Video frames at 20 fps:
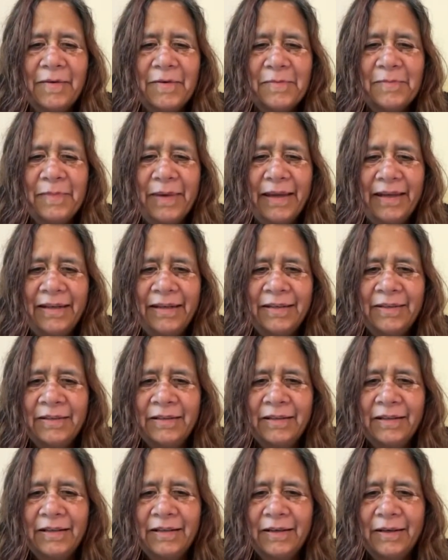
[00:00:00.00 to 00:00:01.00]

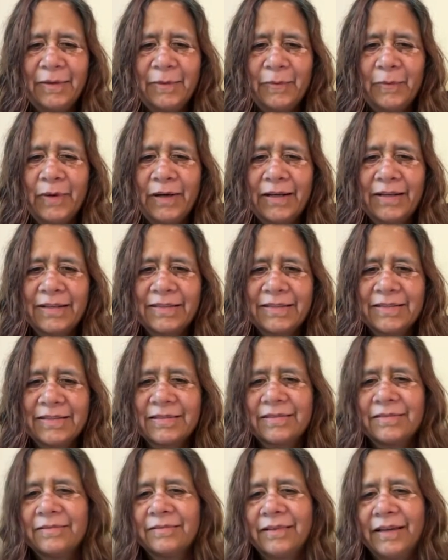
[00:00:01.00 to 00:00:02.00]
Menon
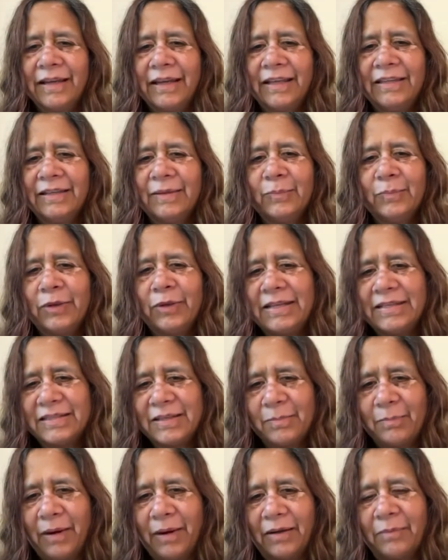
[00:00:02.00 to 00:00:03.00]
works in the police
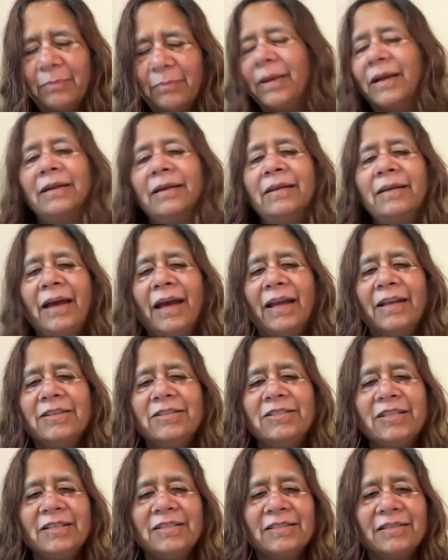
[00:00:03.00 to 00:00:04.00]
department,
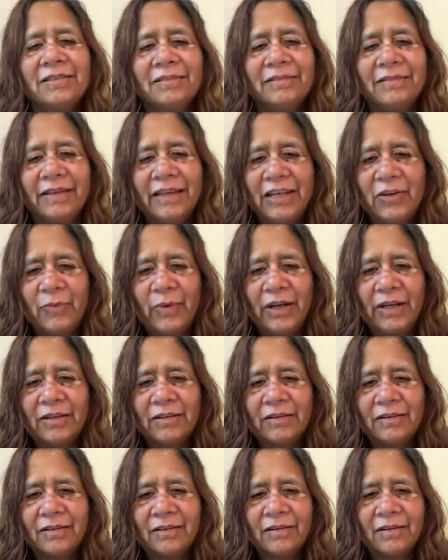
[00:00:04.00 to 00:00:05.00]
and she's an
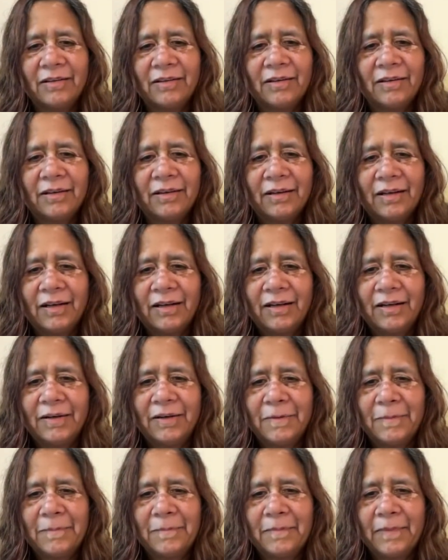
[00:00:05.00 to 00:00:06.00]
innovator
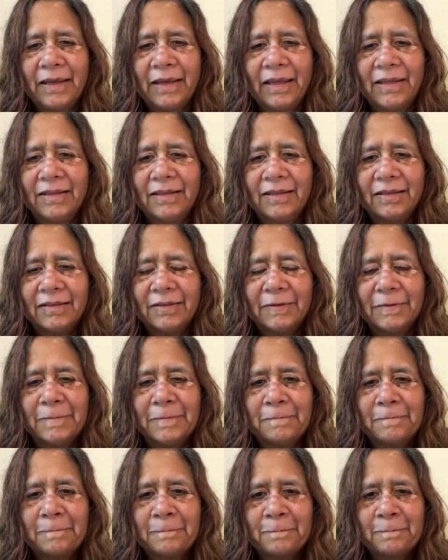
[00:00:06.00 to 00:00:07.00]
in
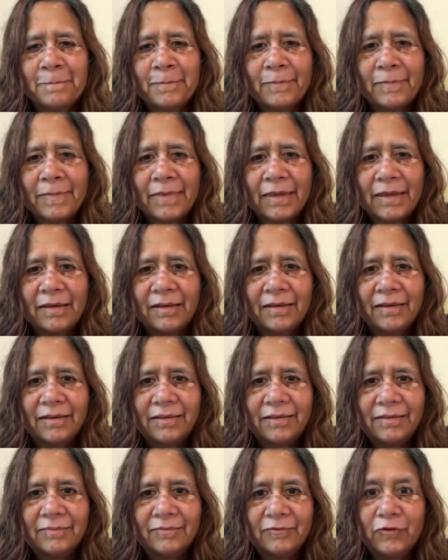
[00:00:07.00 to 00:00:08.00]
the
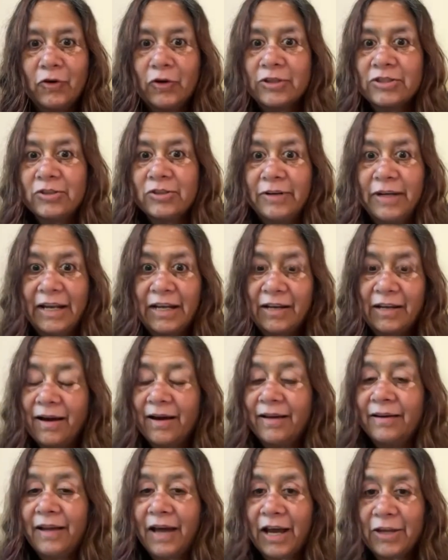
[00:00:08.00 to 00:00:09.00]
focused on data
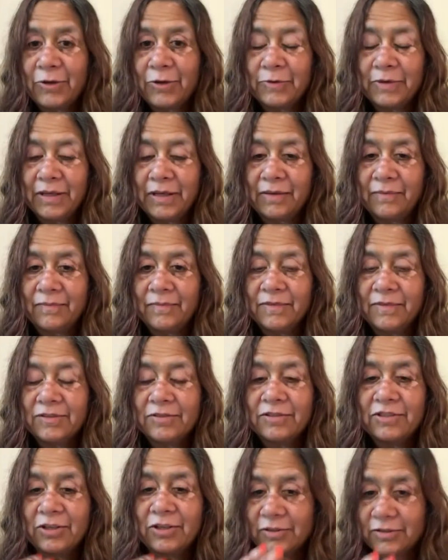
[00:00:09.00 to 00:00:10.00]
and IoT.
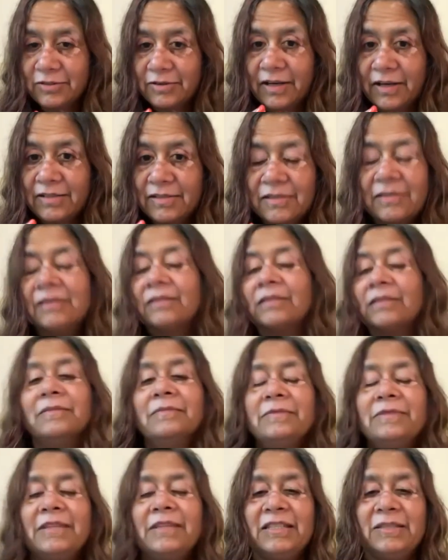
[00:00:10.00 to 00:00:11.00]
So she also runs the
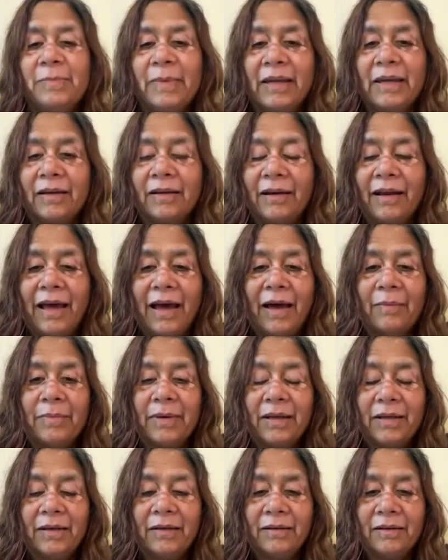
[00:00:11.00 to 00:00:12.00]
SenseMaker
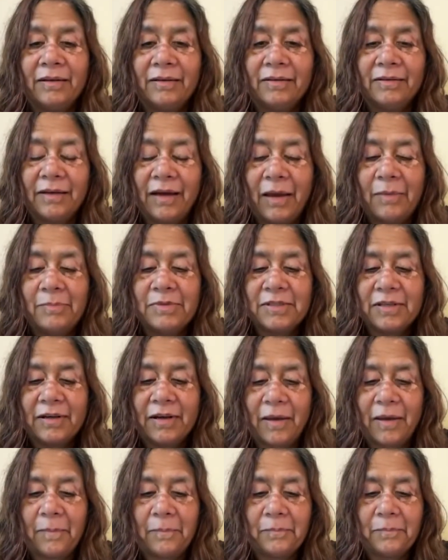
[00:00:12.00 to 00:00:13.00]
lab in
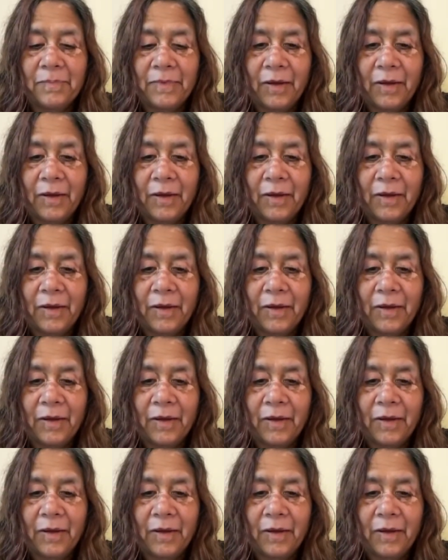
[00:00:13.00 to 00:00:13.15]
Amsterdam.